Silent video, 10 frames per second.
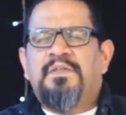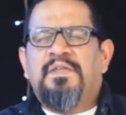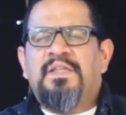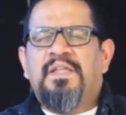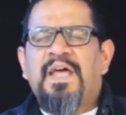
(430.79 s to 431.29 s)

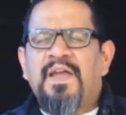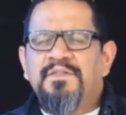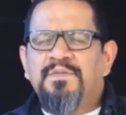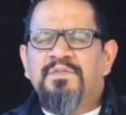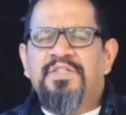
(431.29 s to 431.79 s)
that
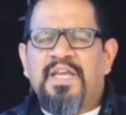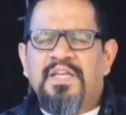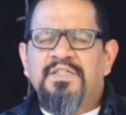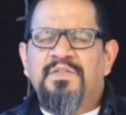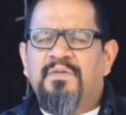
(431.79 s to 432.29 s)
lives will
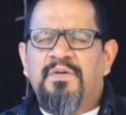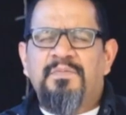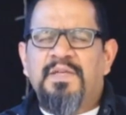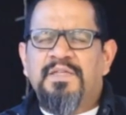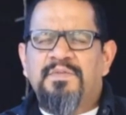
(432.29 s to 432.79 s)
change, Lord,
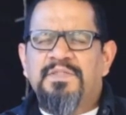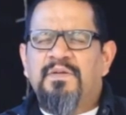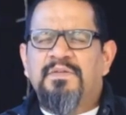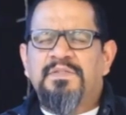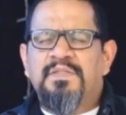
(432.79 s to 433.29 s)
as a
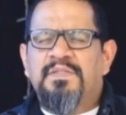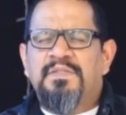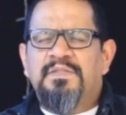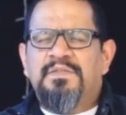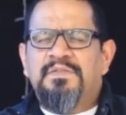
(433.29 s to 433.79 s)
result,
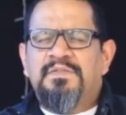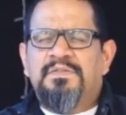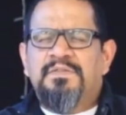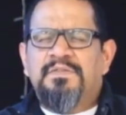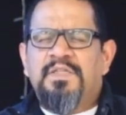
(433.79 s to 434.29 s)

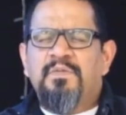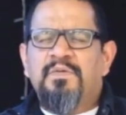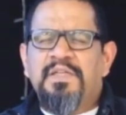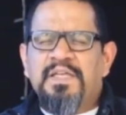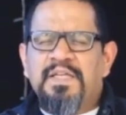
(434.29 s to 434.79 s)
that you will
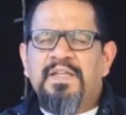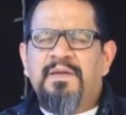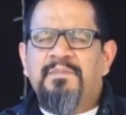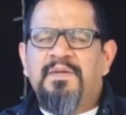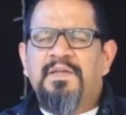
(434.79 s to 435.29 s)
lead
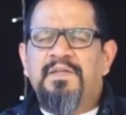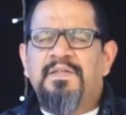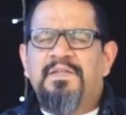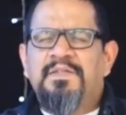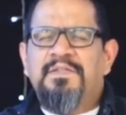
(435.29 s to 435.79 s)
them
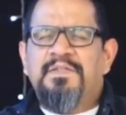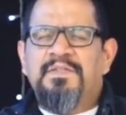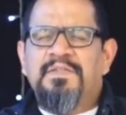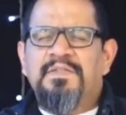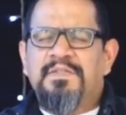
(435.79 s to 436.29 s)
to,
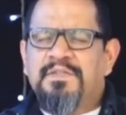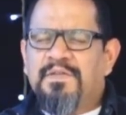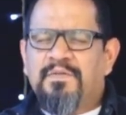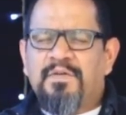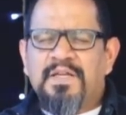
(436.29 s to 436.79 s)
this, to the
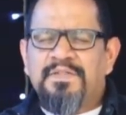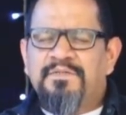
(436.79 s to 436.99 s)
cross of